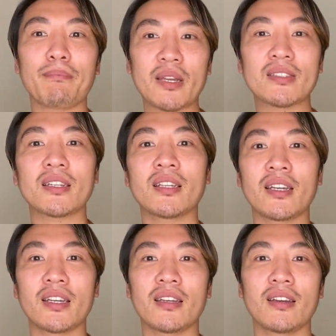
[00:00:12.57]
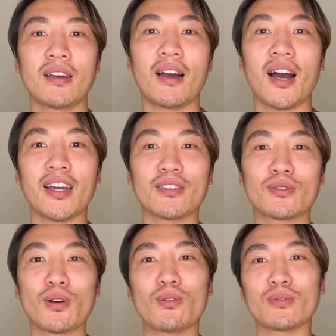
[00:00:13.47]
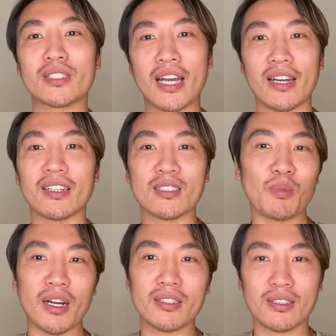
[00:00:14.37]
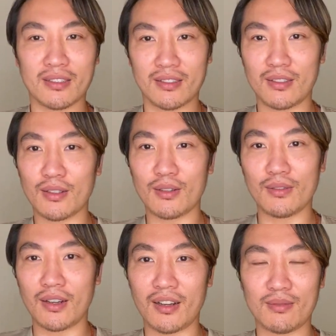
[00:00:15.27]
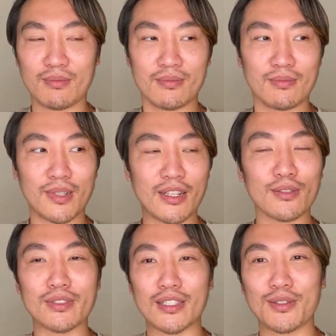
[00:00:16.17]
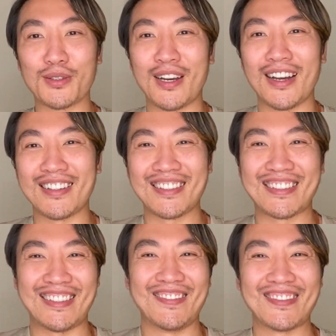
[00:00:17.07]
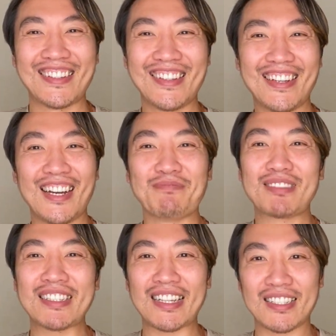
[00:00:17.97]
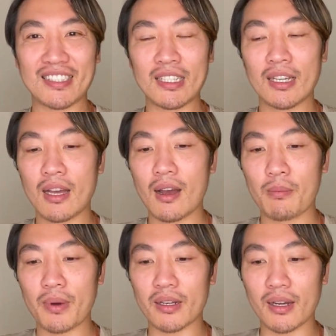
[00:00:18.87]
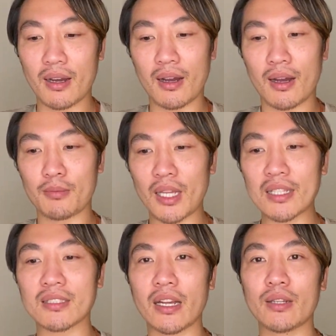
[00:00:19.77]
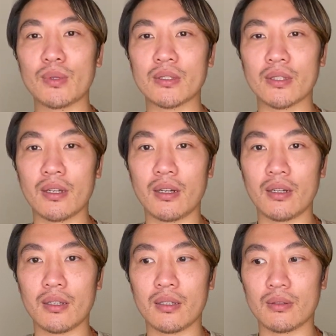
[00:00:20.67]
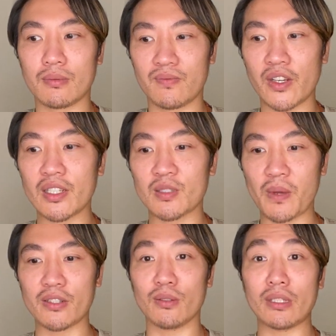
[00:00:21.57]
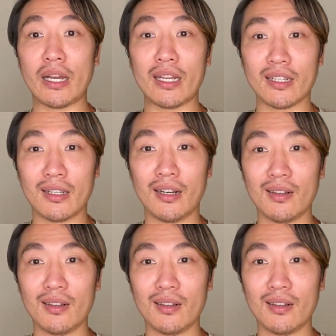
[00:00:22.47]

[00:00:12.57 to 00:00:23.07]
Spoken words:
Basically, I don't chant as much, when I don't need to. I'm pretty lazy. But last night it was a very special night,